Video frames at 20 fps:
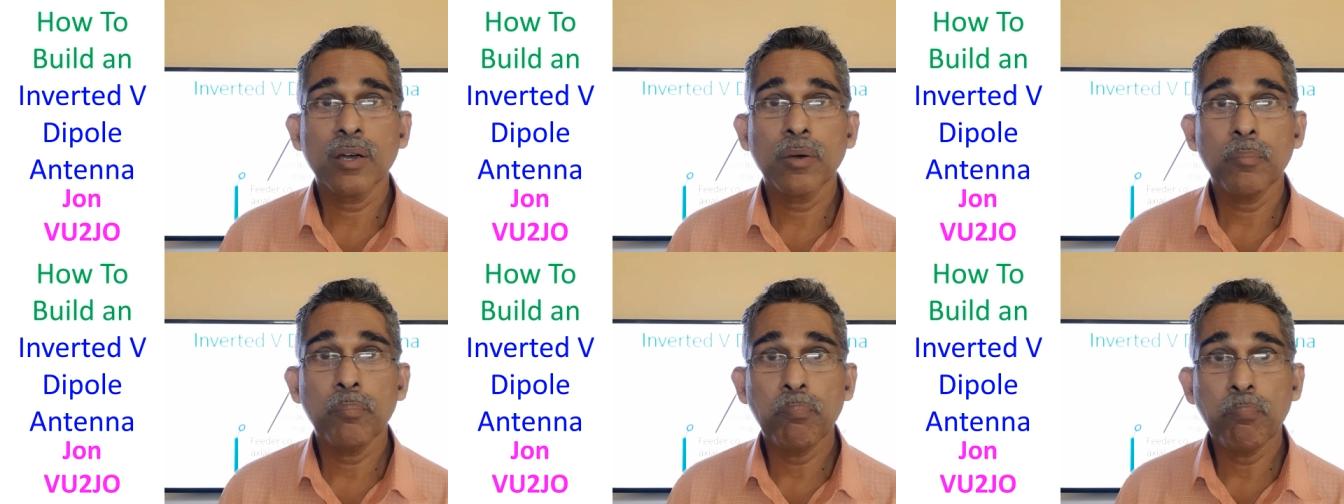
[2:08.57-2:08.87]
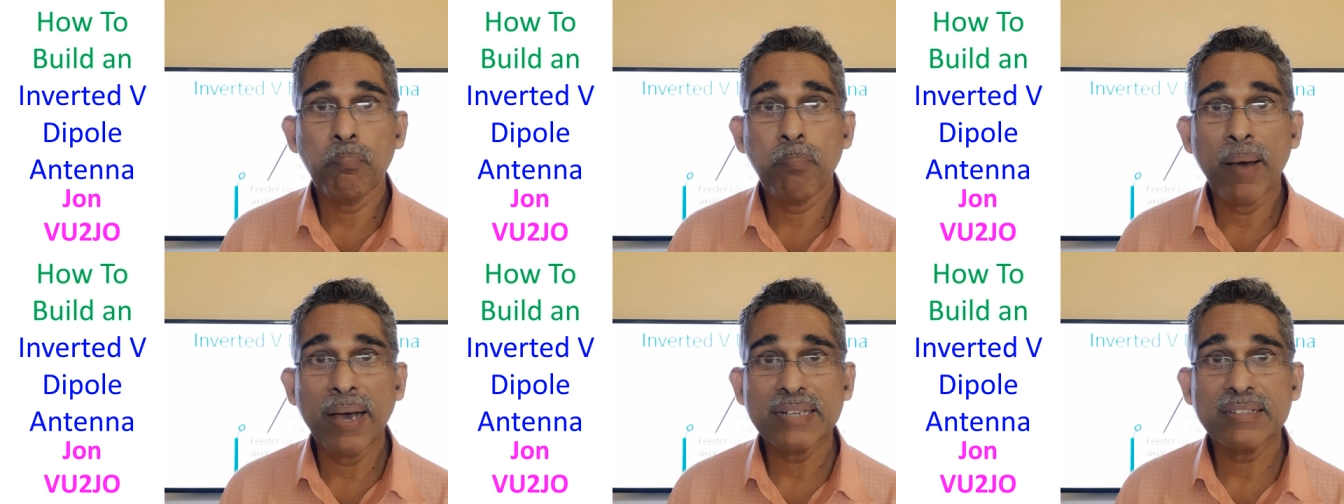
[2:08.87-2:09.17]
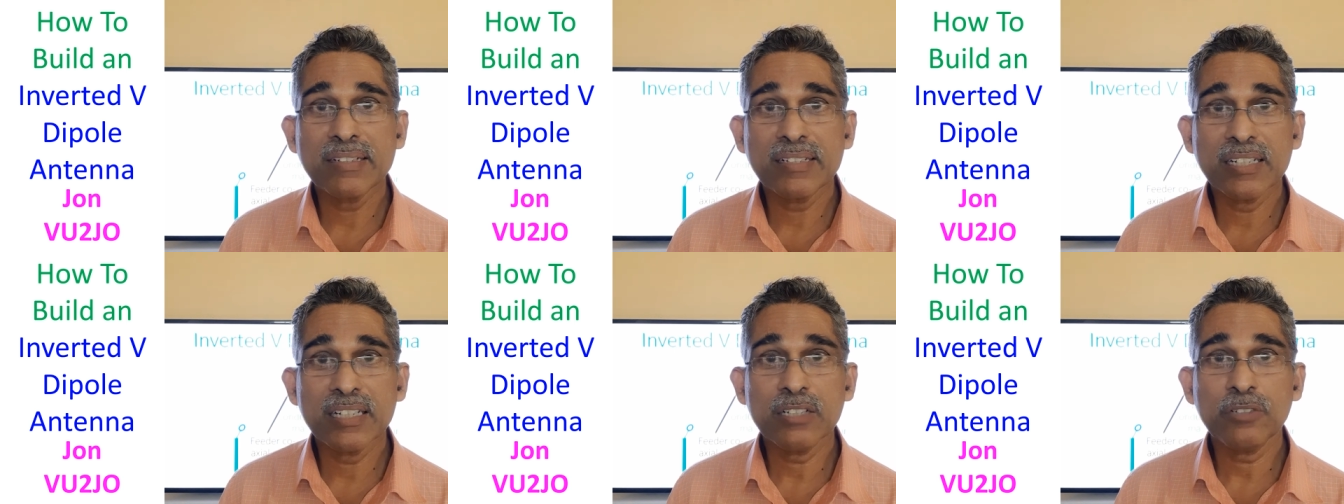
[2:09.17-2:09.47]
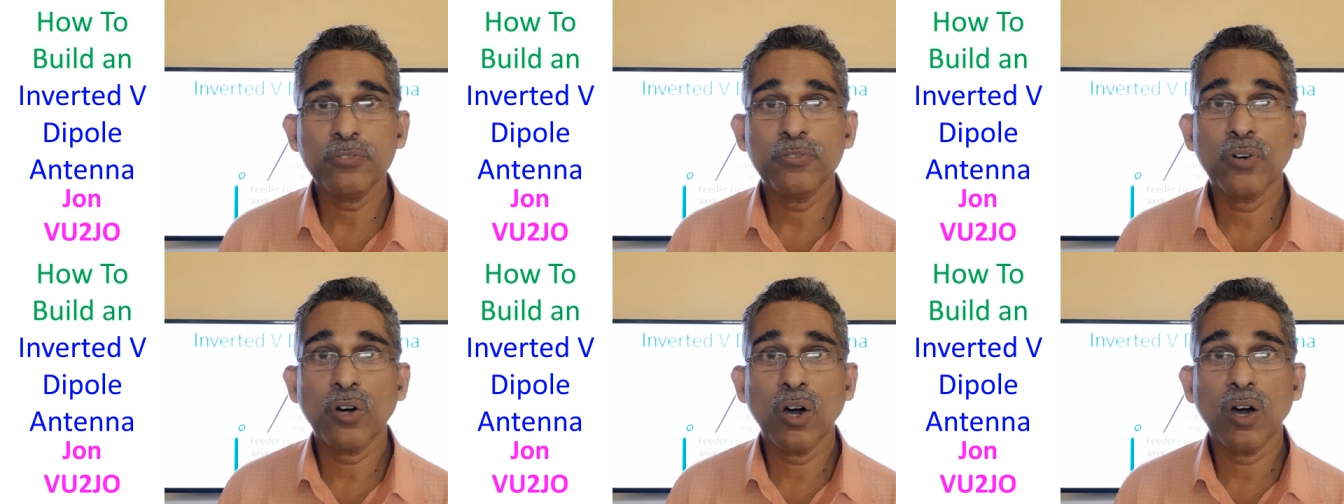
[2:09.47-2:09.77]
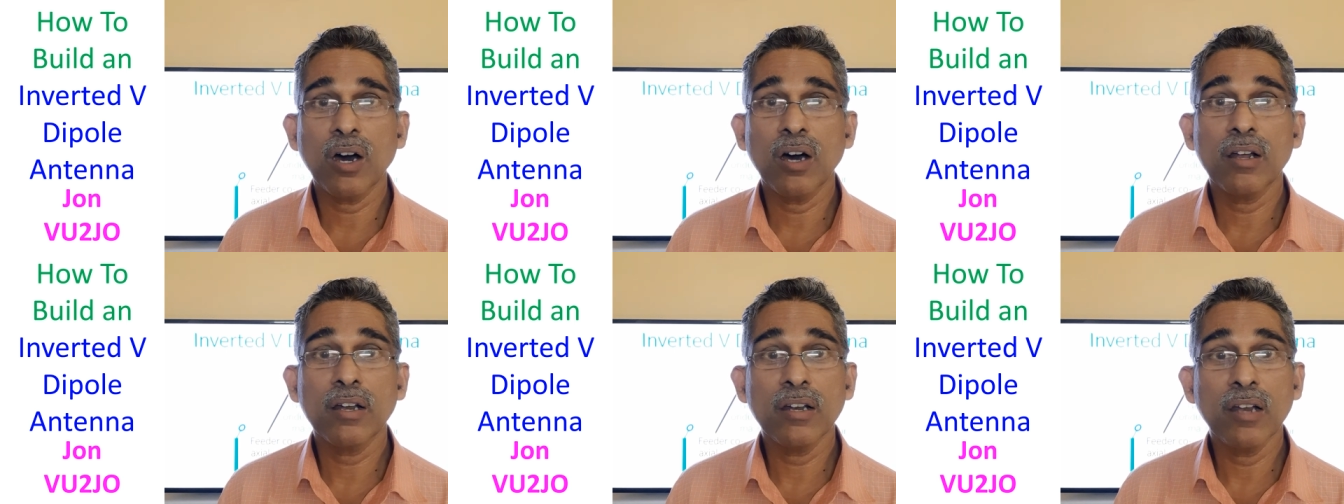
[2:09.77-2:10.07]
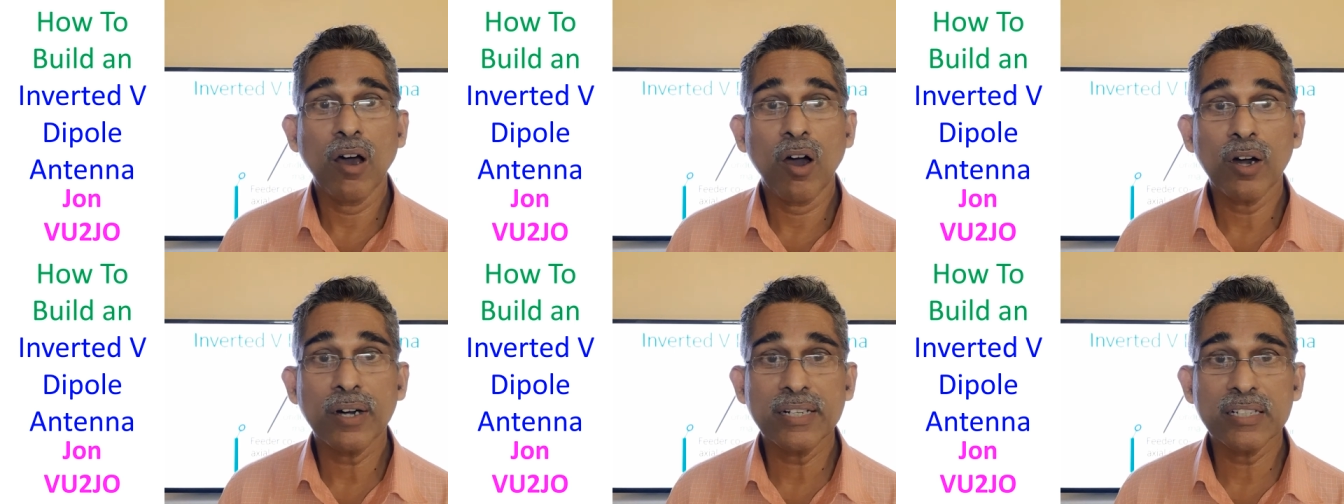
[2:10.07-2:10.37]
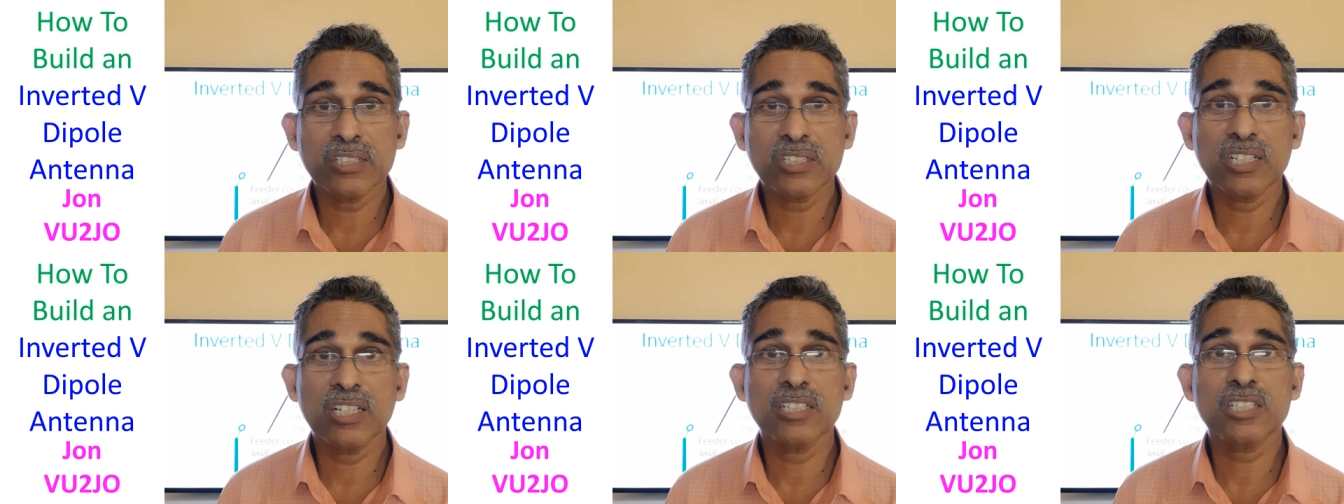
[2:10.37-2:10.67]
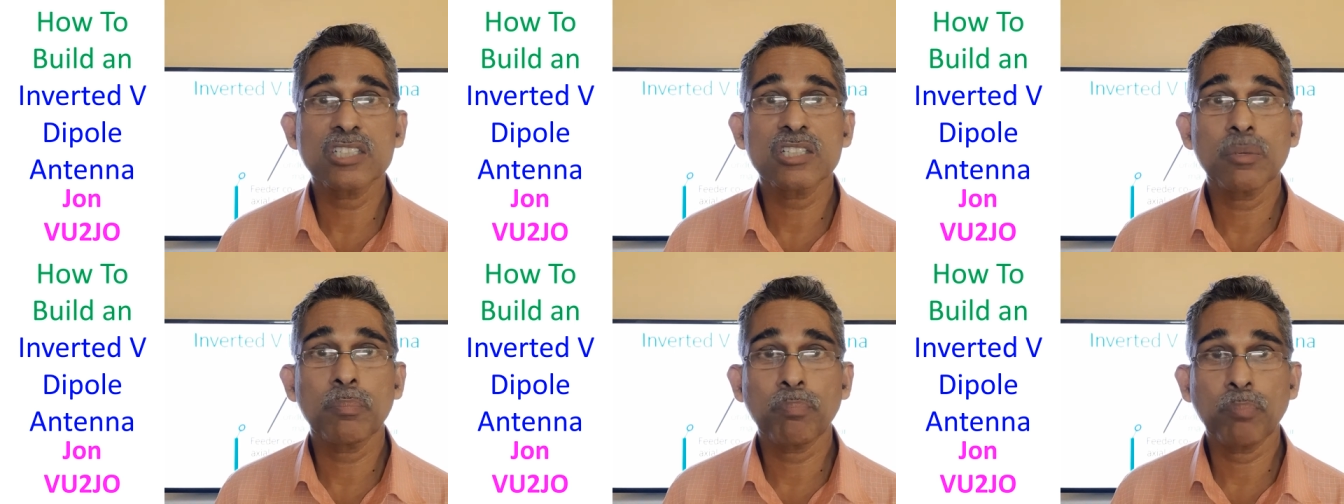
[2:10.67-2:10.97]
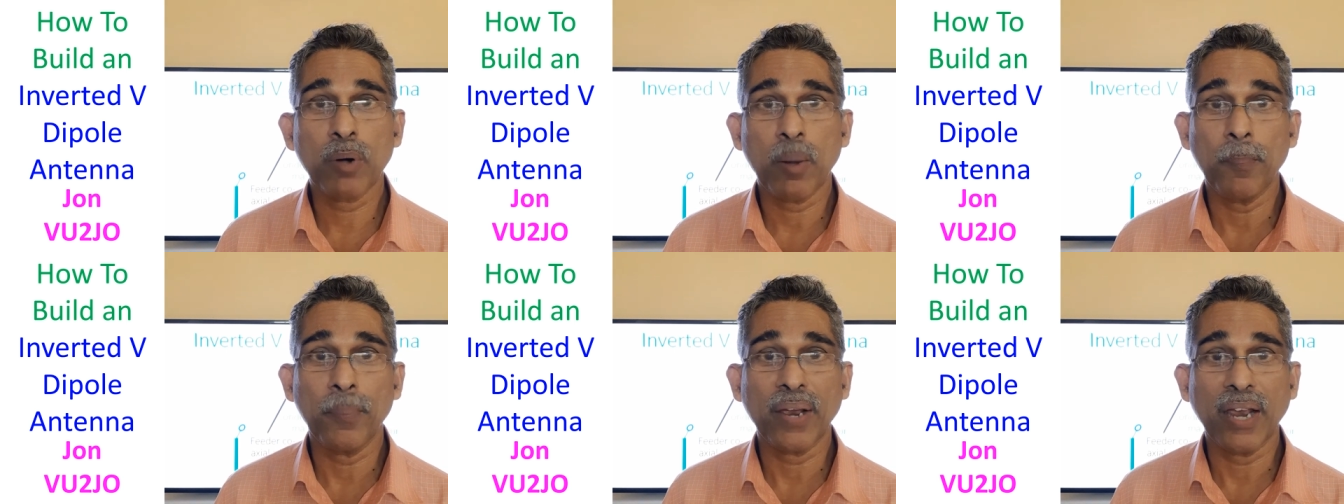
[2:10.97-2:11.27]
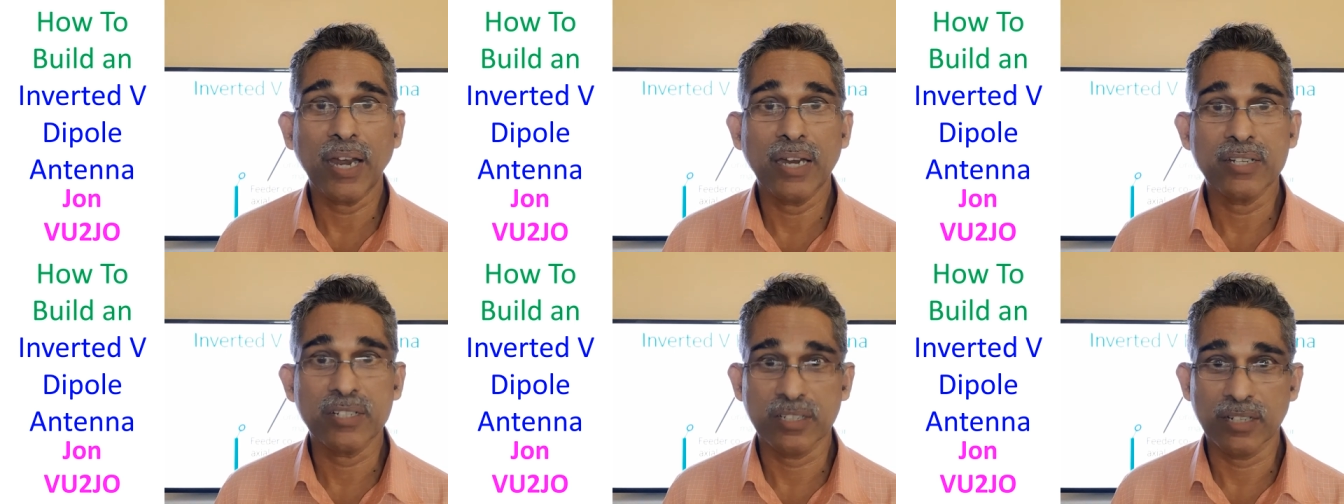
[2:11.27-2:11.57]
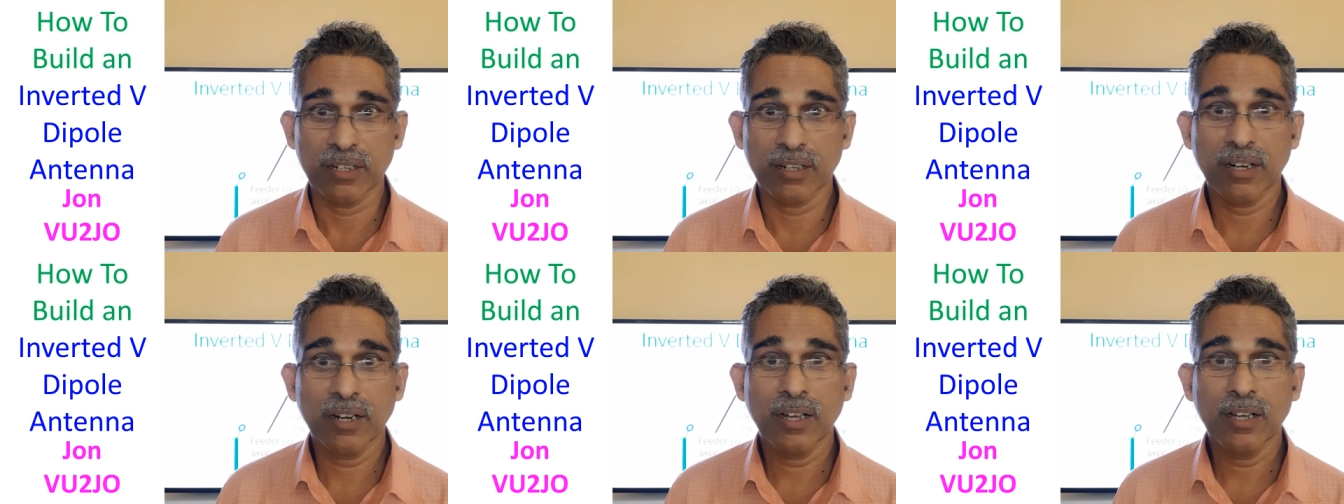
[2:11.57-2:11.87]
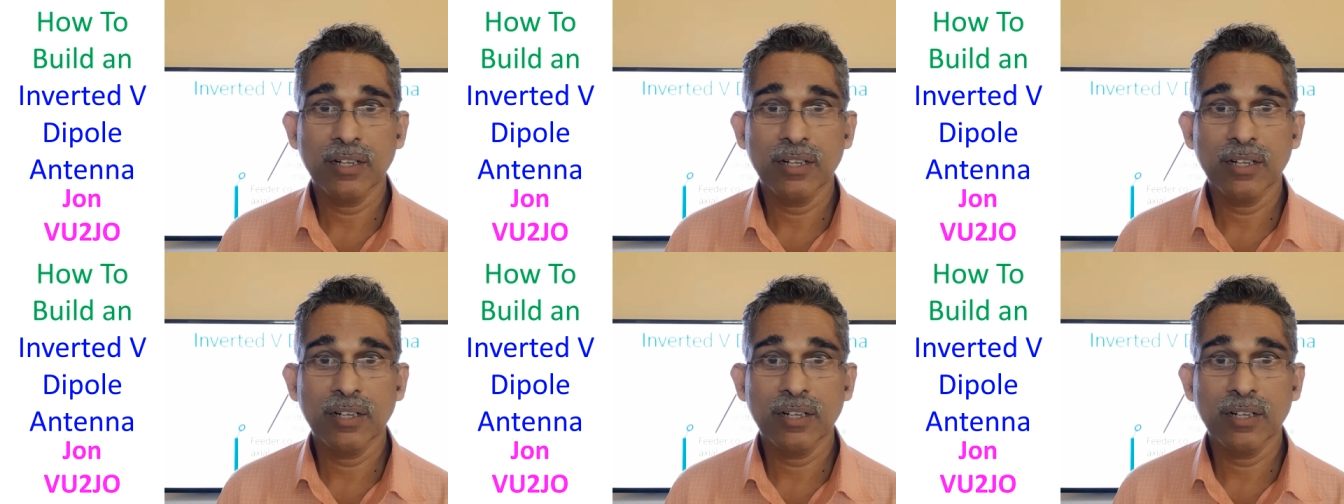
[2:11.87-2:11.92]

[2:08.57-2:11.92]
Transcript: better for long distance propagation.